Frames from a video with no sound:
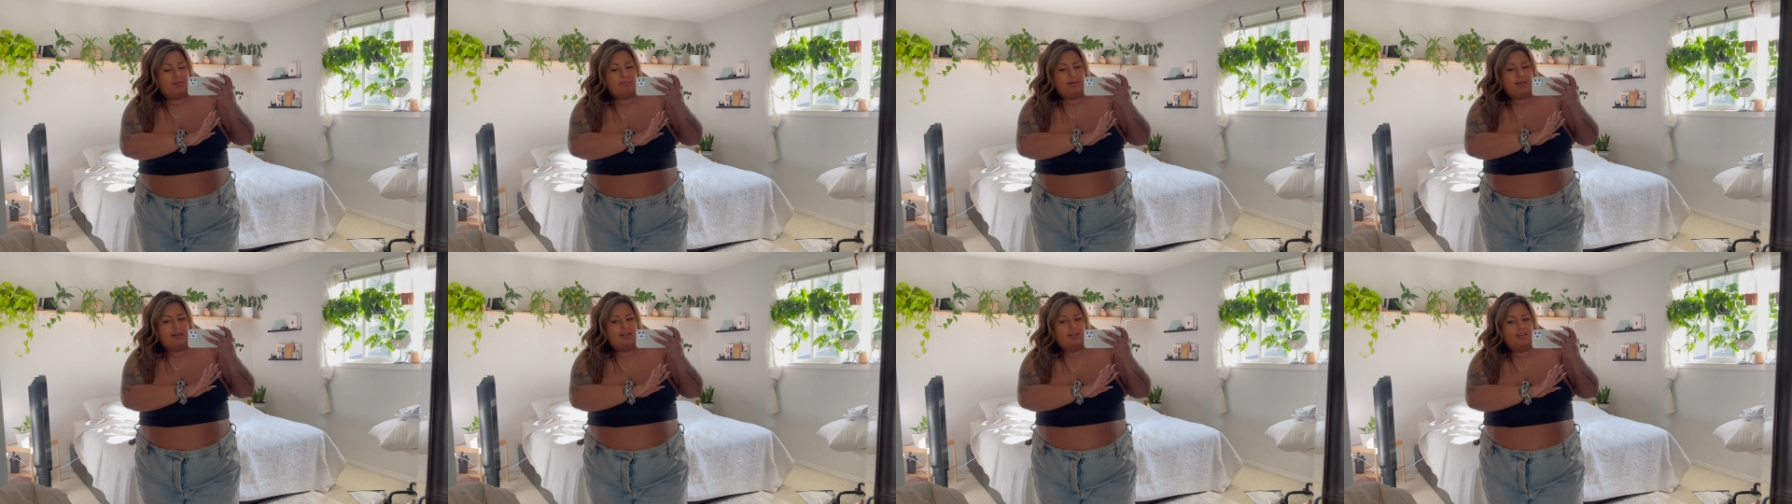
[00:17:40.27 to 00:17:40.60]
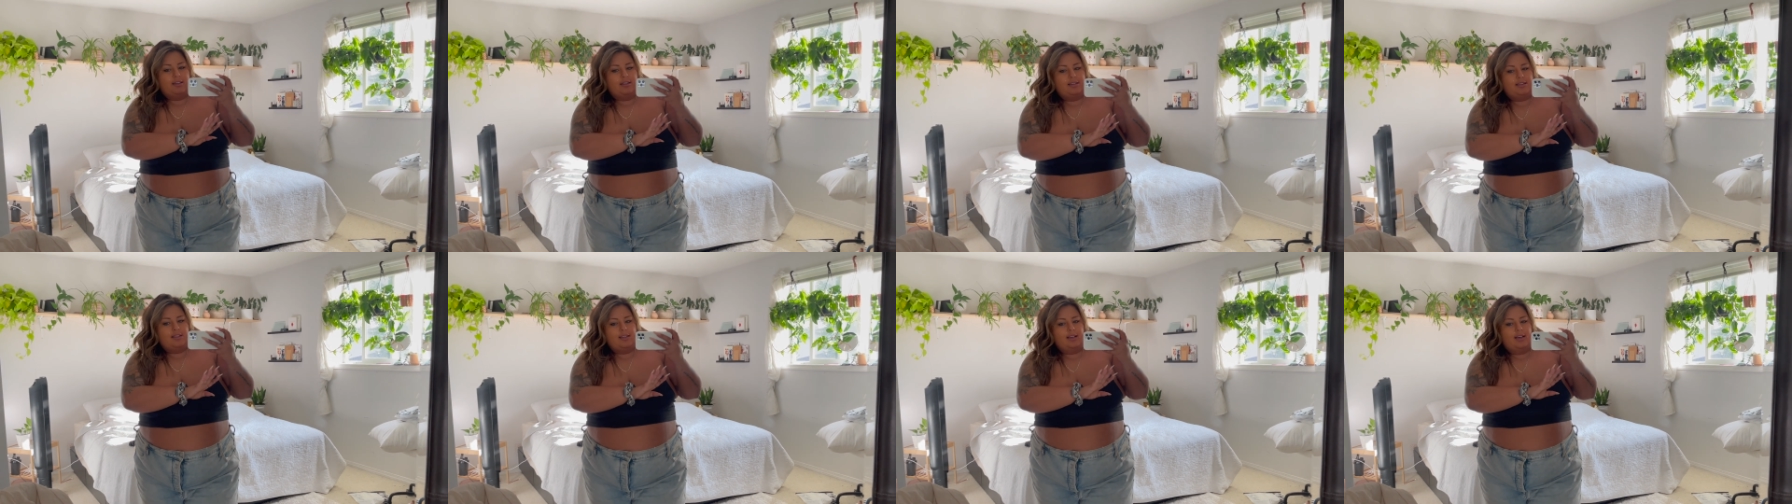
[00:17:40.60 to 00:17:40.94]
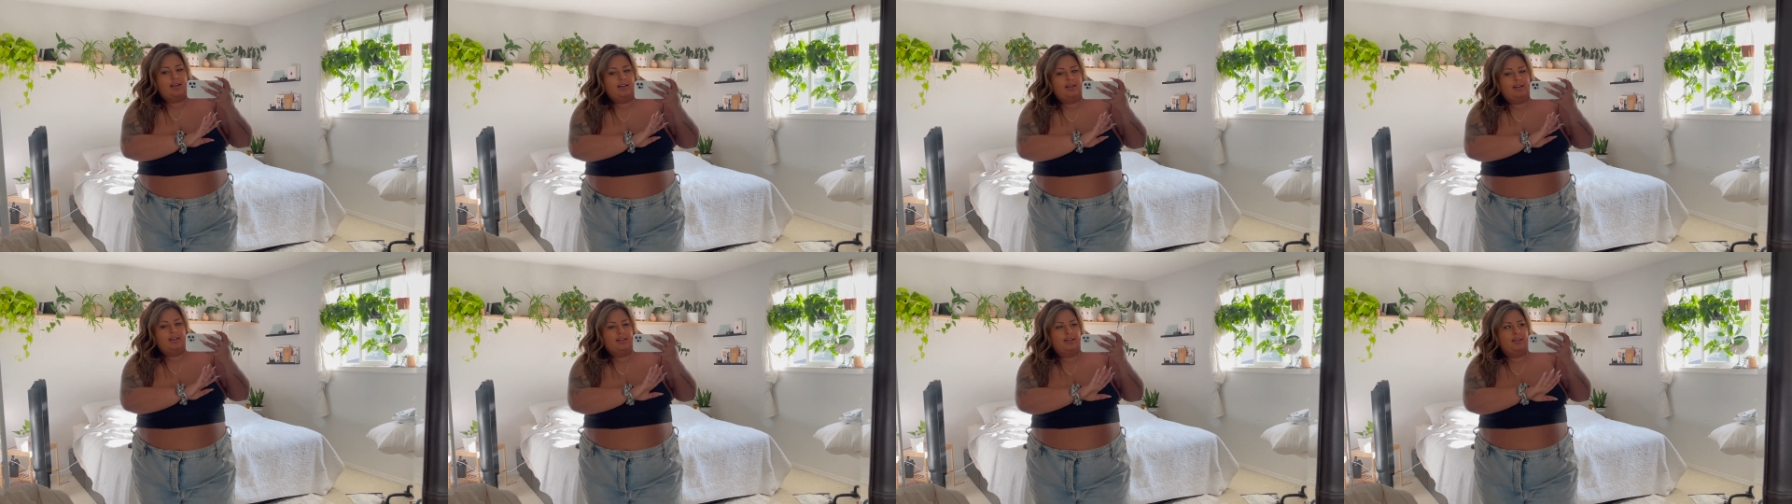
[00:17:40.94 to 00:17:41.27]
parents,
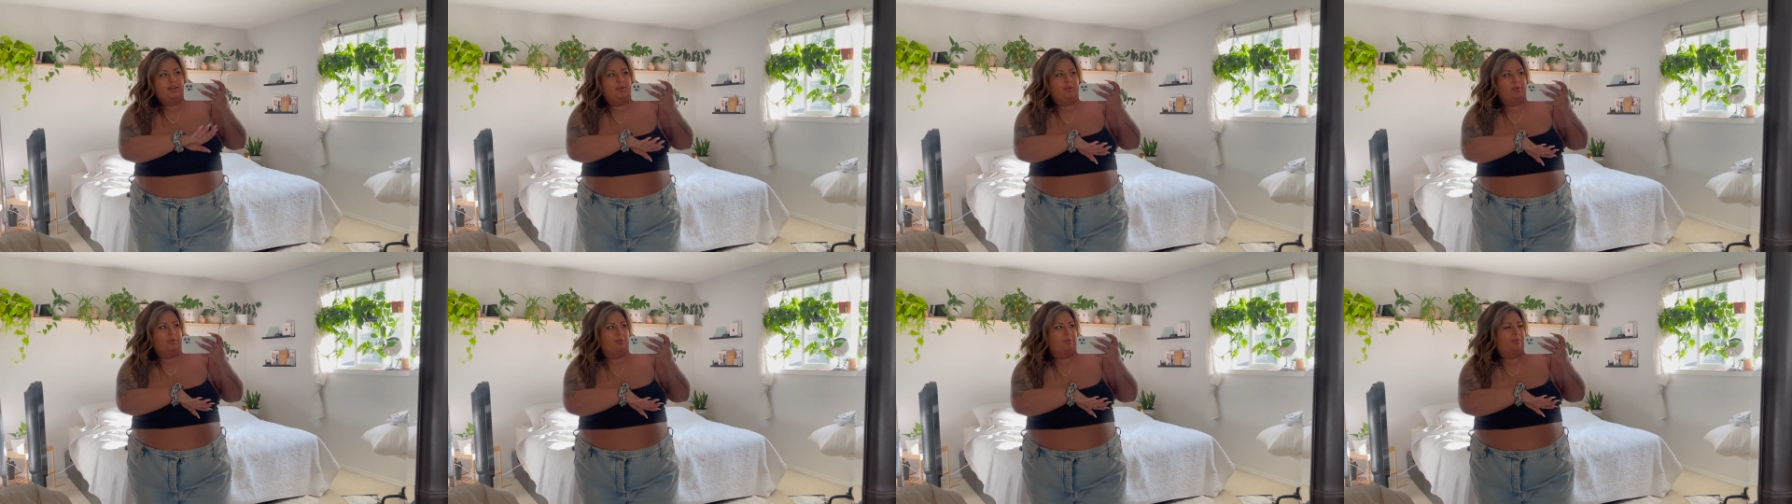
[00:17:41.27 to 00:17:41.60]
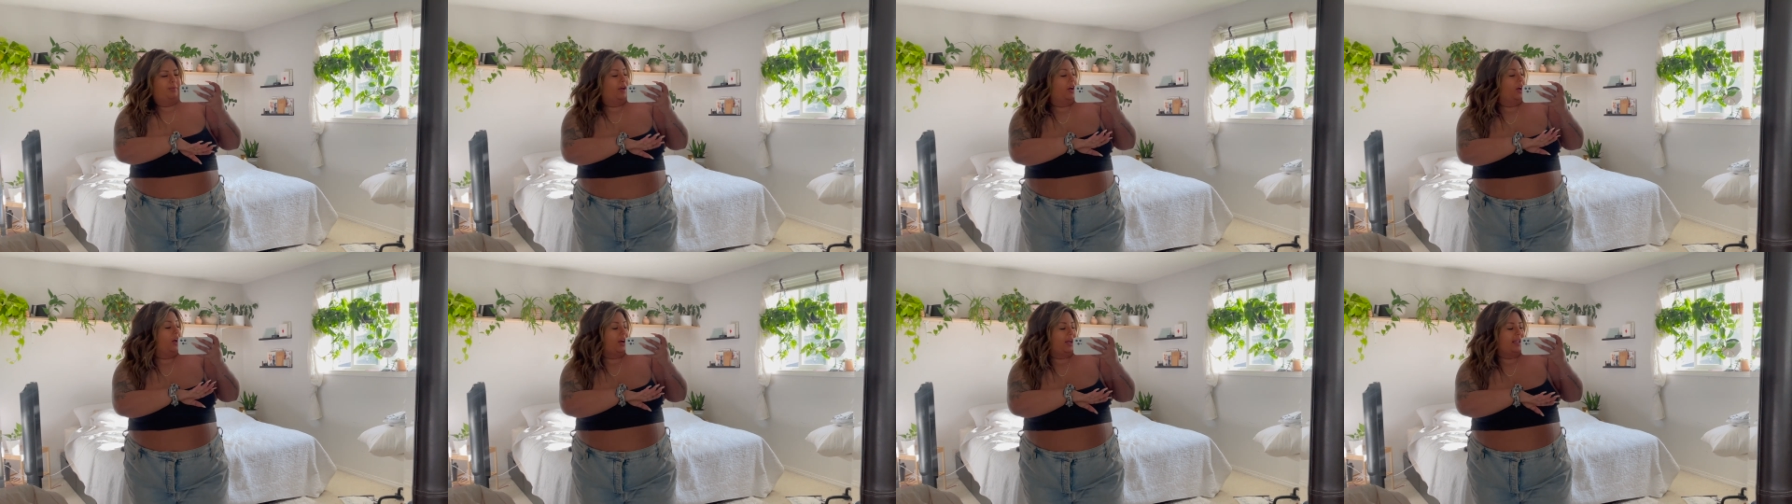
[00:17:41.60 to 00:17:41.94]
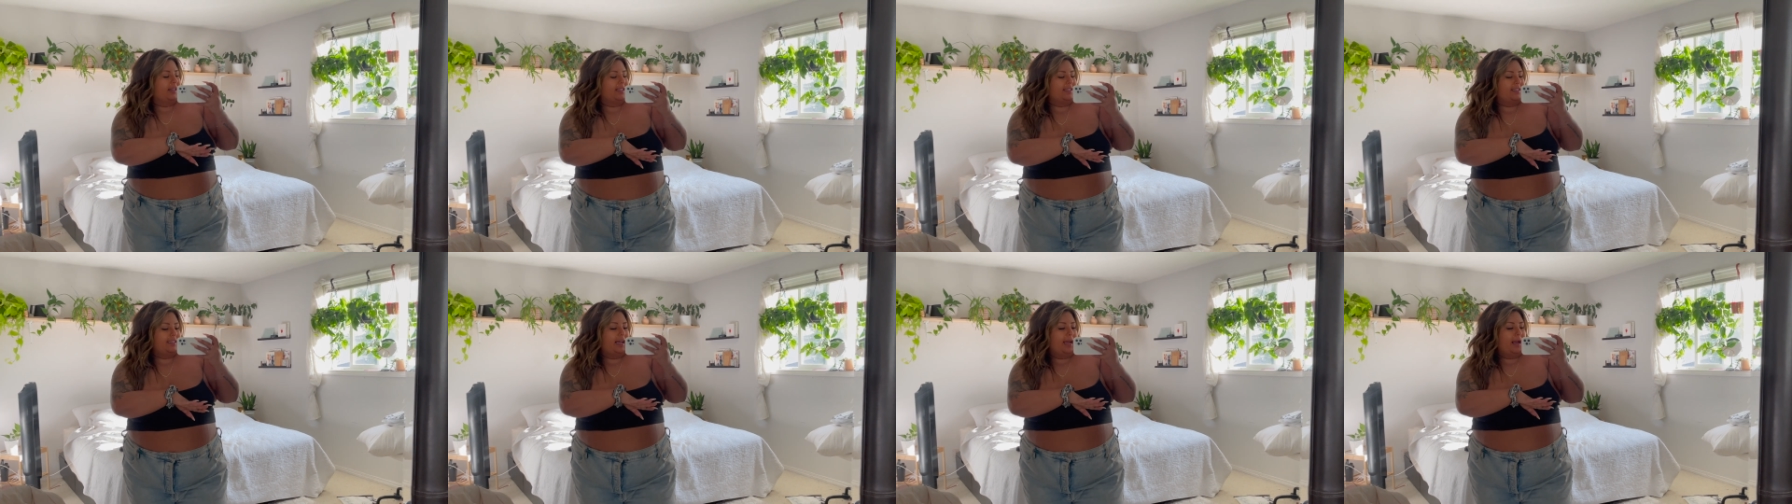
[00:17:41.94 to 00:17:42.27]
I'll
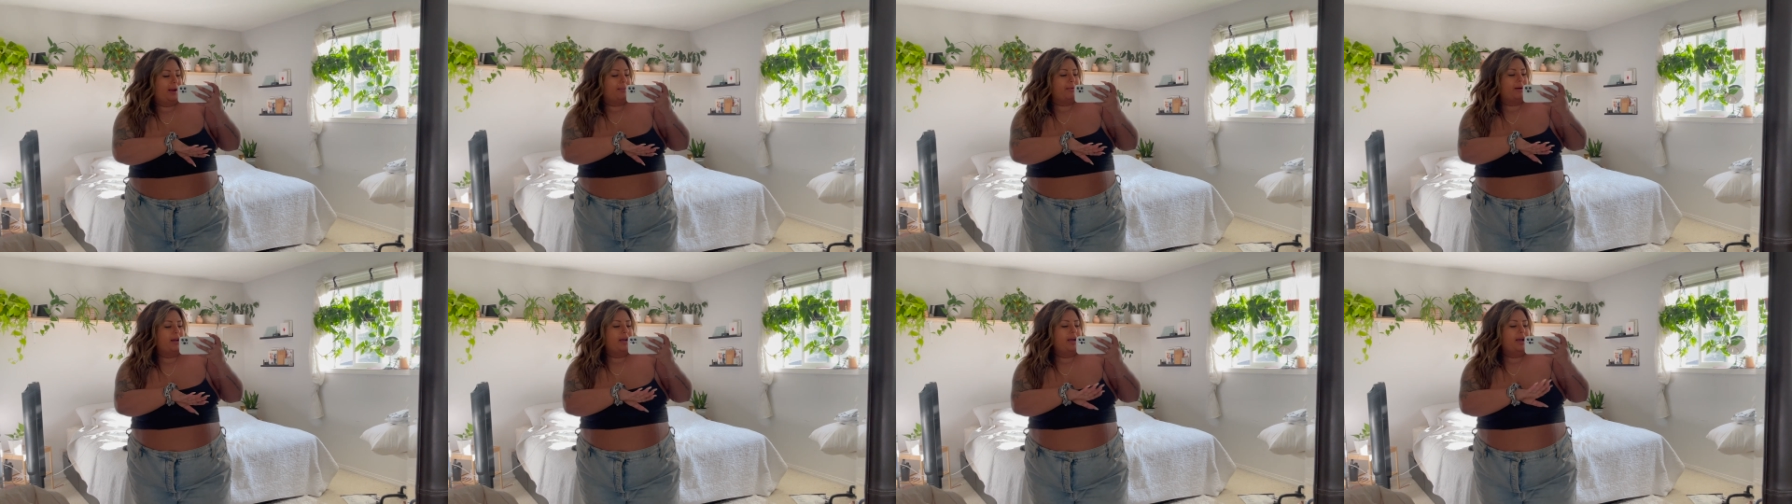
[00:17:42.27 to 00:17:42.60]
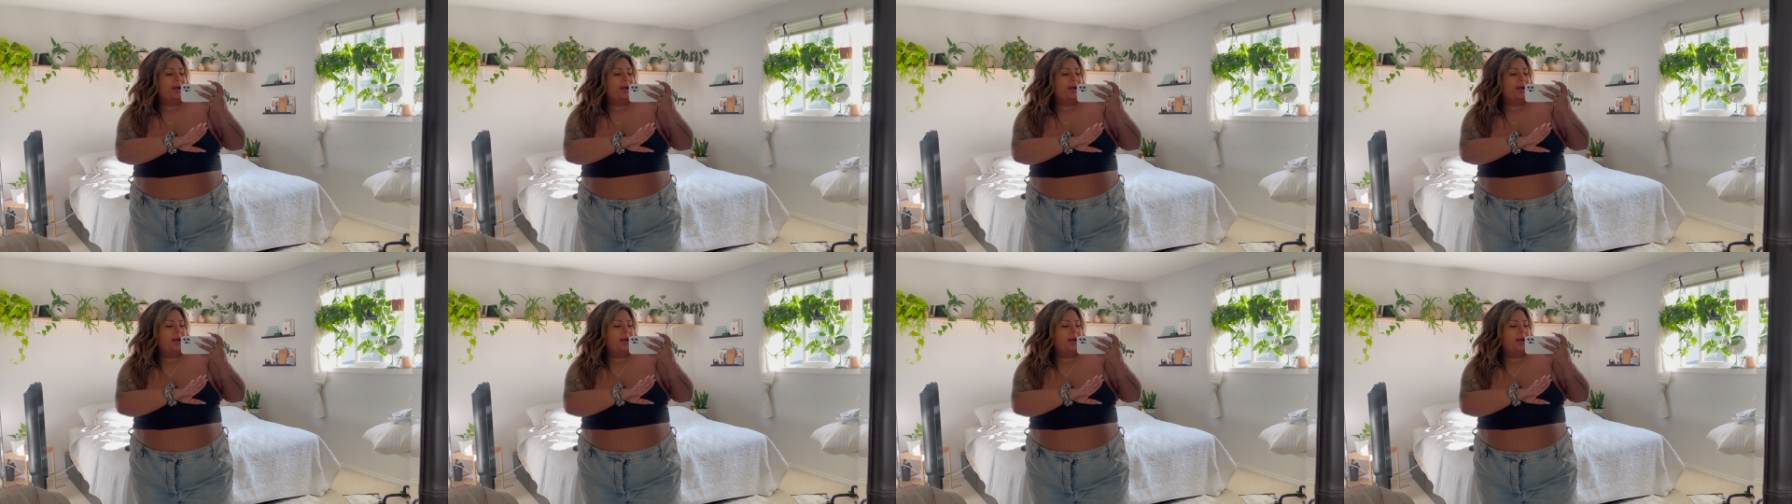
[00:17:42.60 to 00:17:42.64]
get the tape.